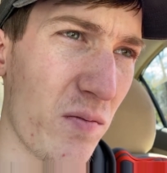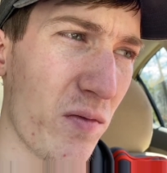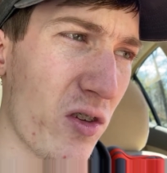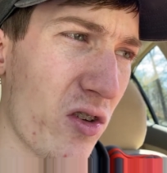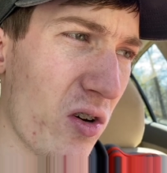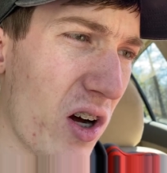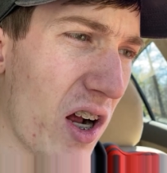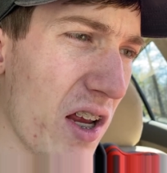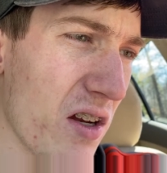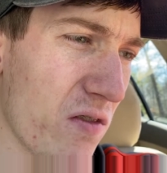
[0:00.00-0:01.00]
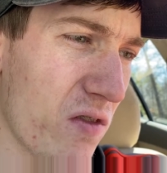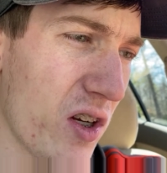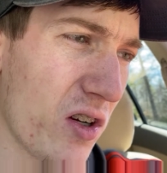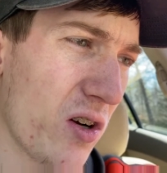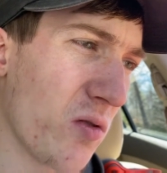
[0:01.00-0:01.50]
So I need to
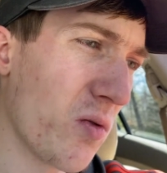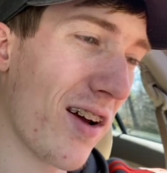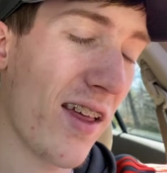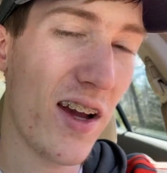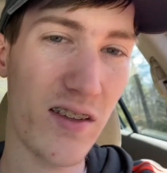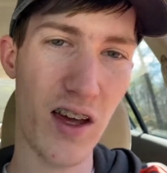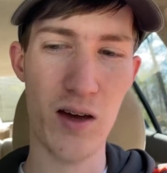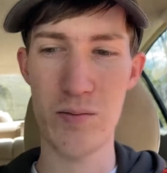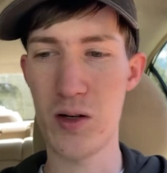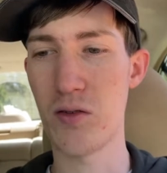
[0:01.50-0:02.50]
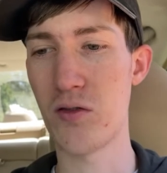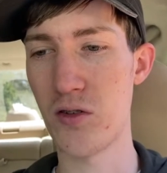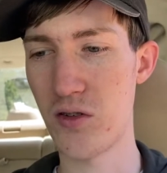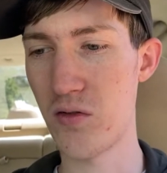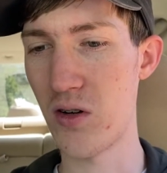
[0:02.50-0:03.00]
figure out why that's happening,
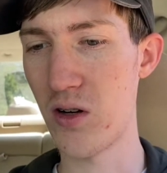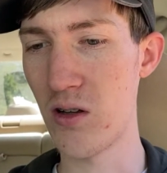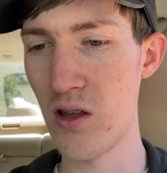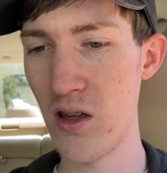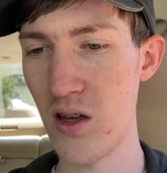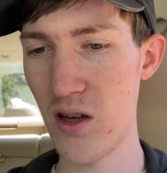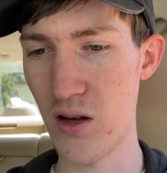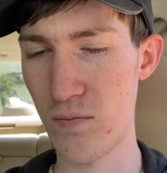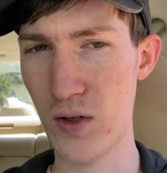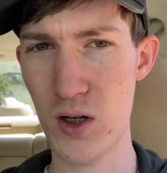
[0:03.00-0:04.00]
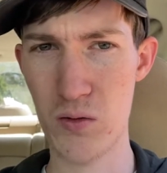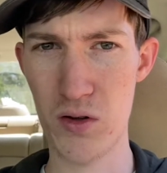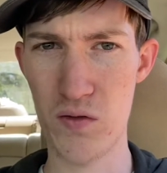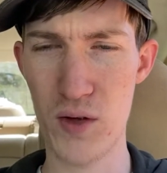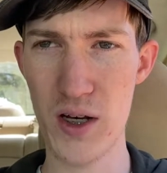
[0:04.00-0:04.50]
first of all. Figure out where
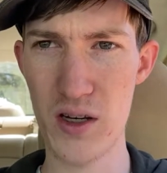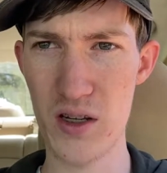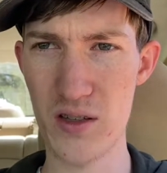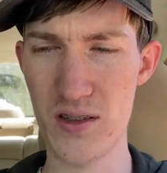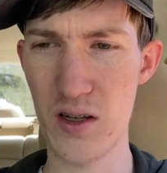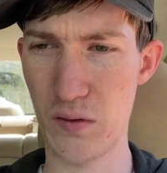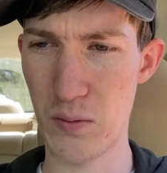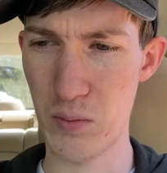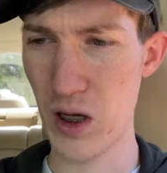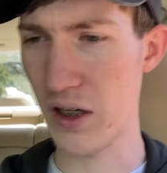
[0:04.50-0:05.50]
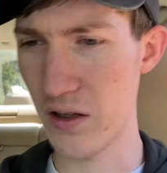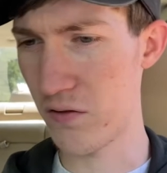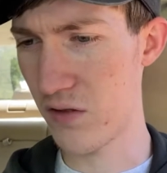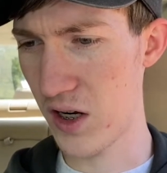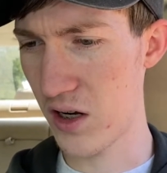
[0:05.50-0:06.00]
the vent is, see if I'm blocking the
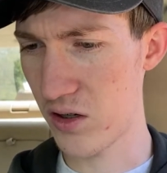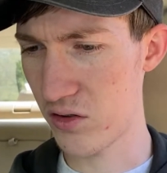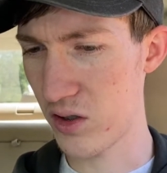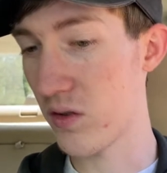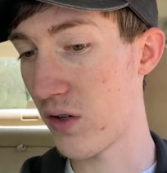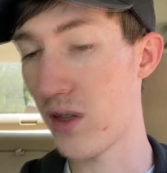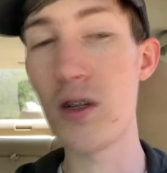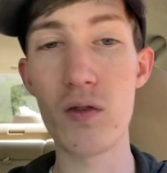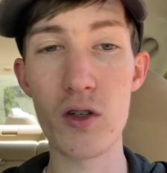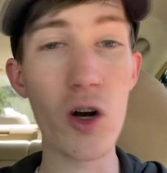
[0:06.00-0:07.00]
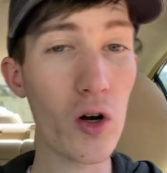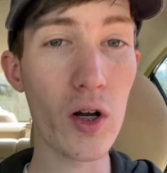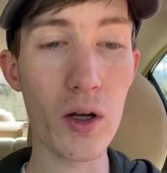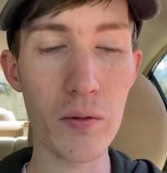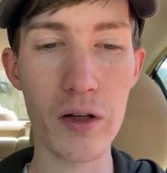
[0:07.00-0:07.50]
fan, or see if the fan's even
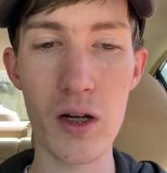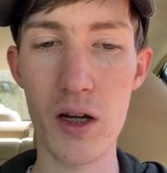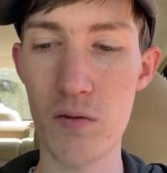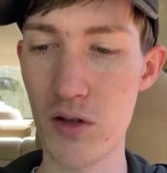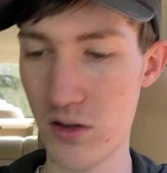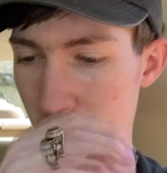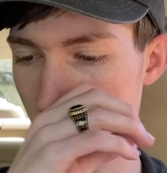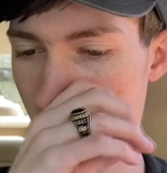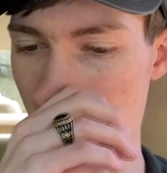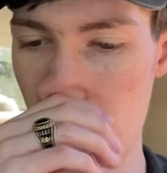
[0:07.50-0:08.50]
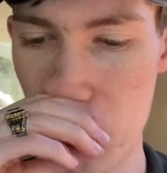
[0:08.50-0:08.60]
turning when I have this stuff on.